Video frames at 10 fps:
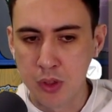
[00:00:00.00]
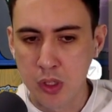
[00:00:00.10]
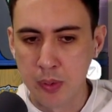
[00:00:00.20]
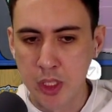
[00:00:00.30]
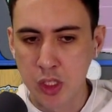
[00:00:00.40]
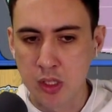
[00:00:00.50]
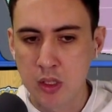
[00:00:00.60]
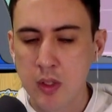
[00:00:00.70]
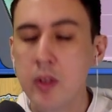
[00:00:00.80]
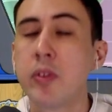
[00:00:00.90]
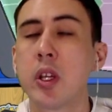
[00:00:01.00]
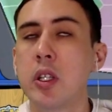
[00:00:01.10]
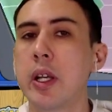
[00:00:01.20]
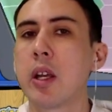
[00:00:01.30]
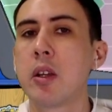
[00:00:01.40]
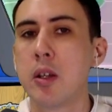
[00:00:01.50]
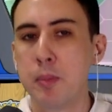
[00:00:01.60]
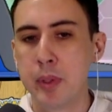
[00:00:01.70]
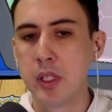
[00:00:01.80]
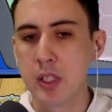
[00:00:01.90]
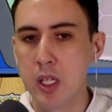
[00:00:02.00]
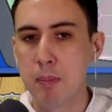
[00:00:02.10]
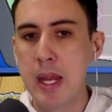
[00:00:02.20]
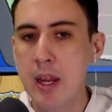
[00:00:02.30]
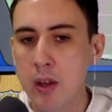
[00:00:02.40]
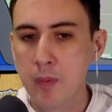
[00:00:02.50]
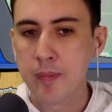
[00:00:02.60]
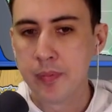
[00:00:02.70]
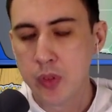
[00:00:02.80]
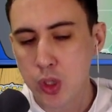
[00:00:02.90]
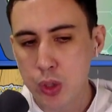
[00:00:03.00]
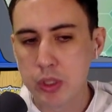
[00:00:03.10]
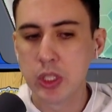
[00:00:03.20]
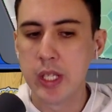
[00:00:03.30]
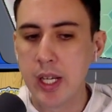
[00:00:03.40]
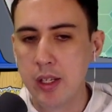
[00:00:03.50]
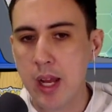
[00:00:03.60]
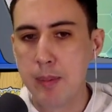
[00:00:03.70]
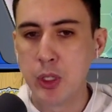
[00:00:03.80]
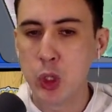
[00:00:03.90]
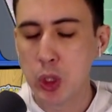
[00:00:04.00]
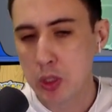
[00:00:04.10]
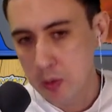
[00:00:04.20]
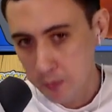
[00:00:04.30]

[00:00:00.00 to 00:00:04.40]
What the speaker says: So we just click Ballistic Beak, 280 damage.